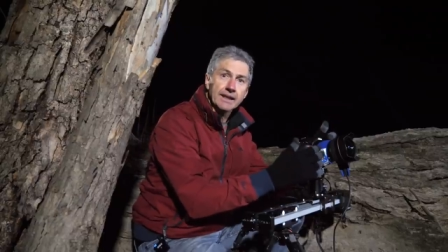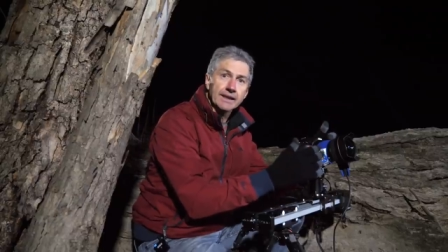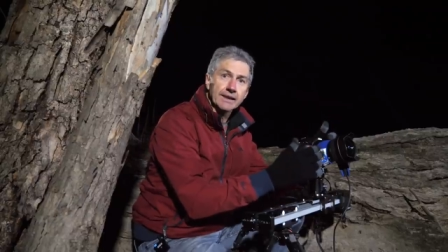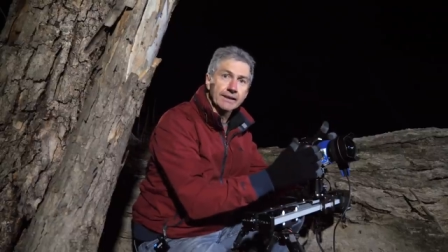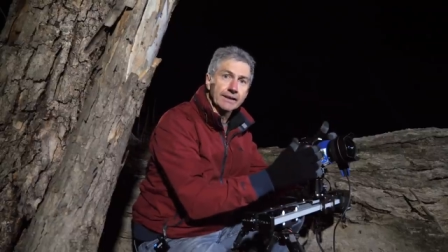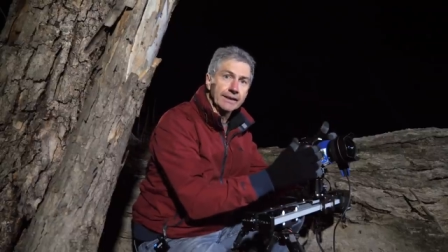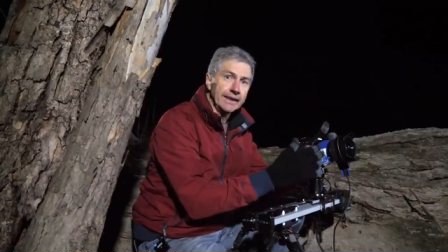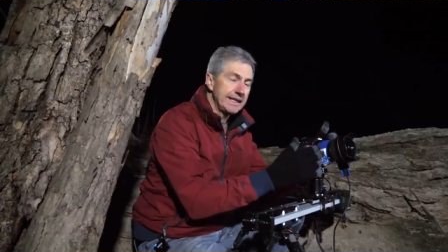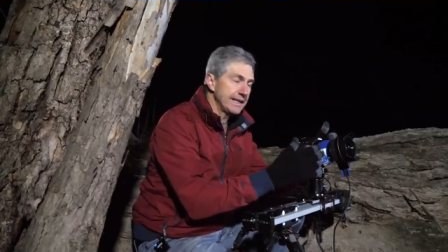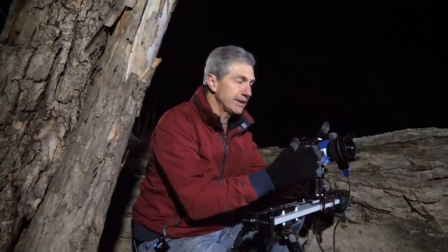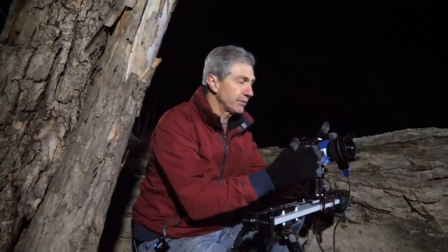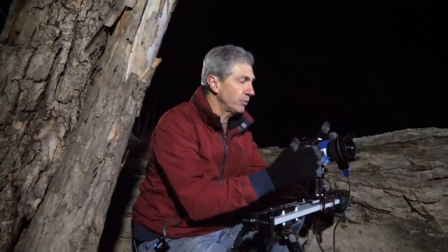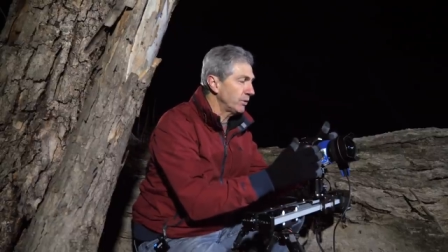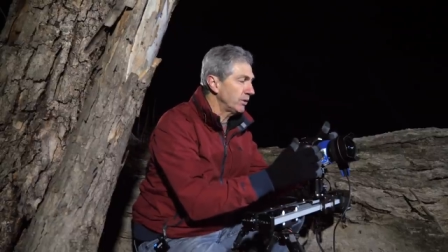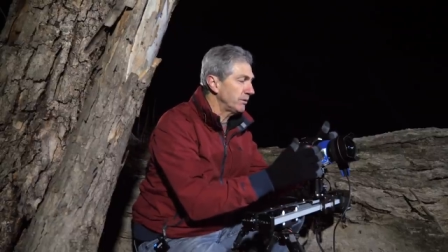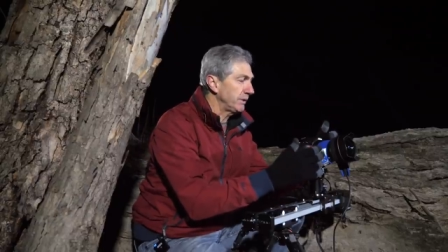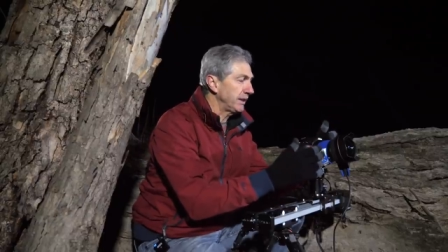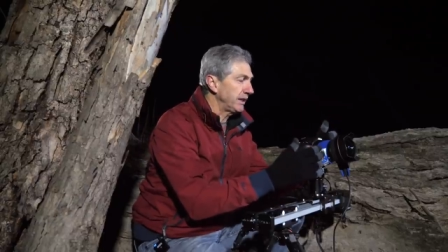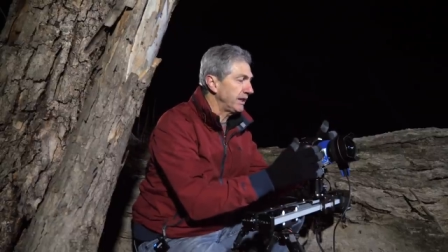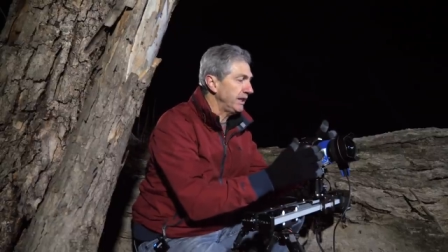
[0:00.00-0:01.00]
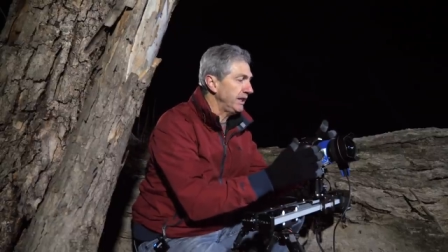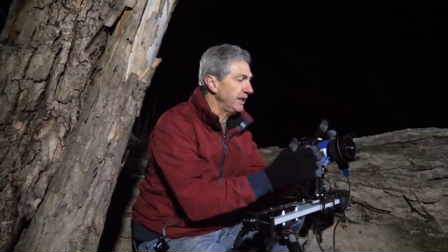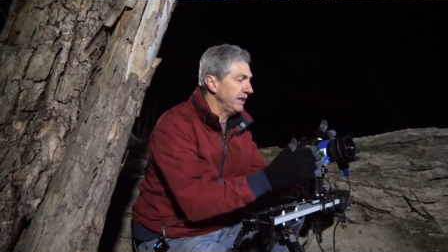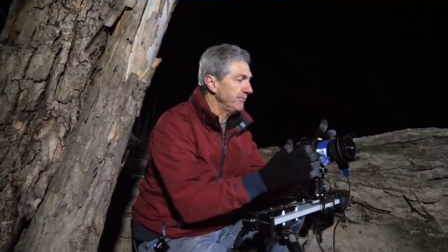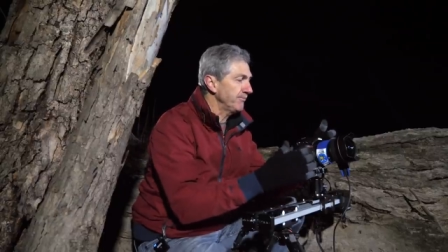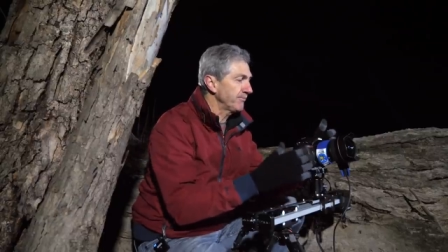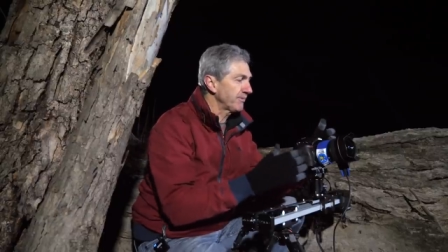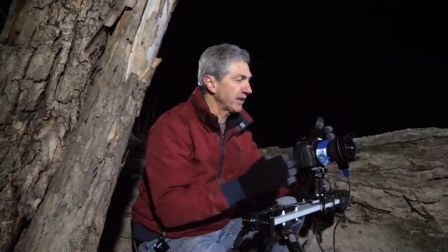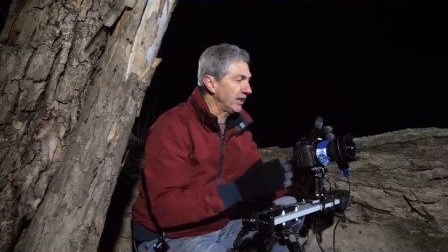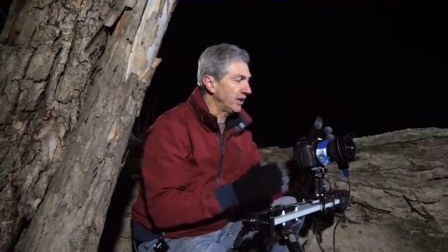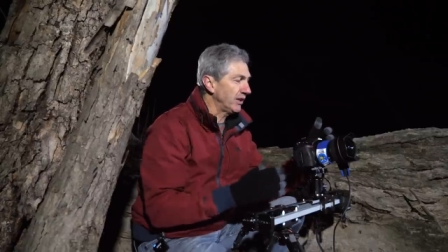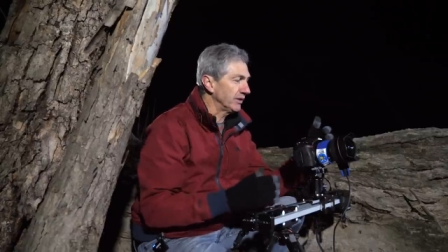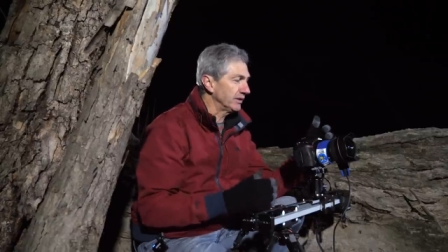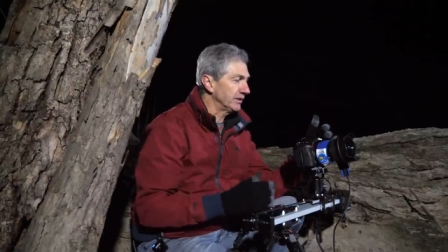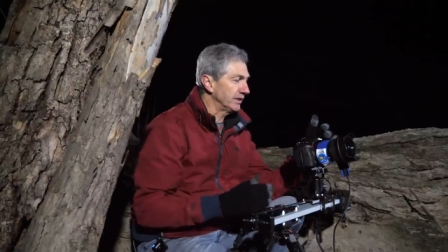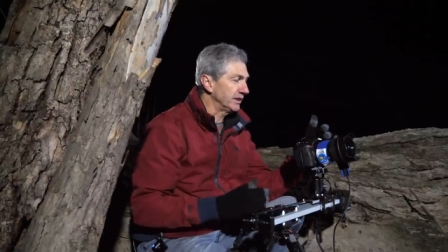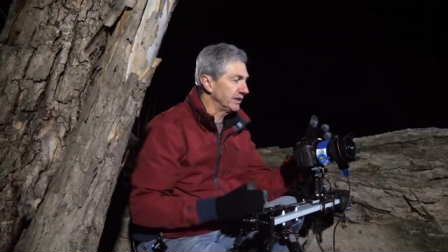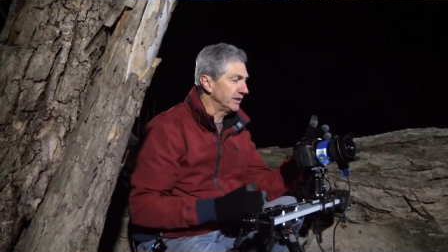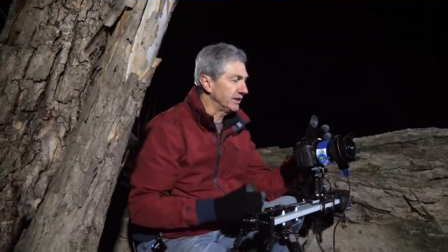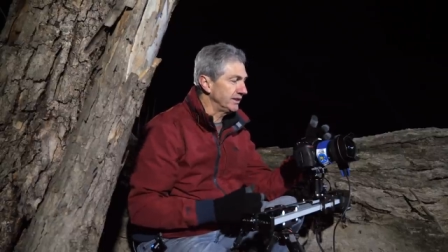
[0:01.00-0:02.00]
lens warmer here on
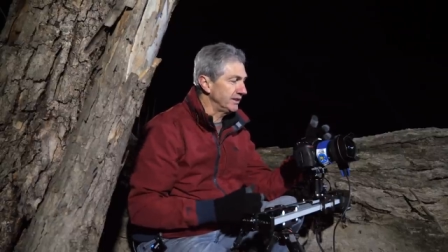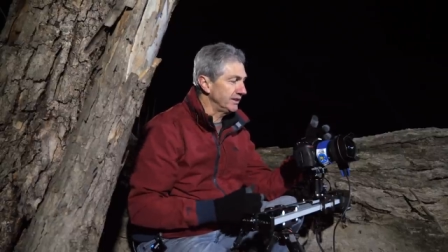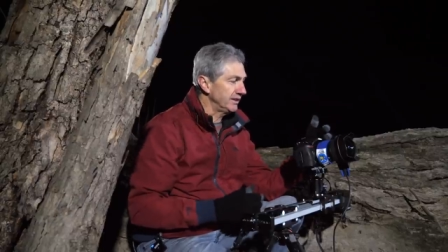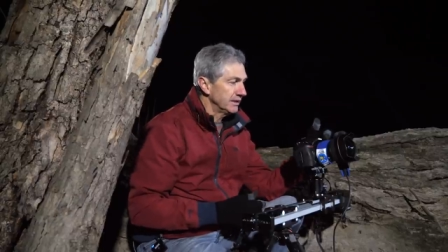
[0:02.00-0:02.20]
the,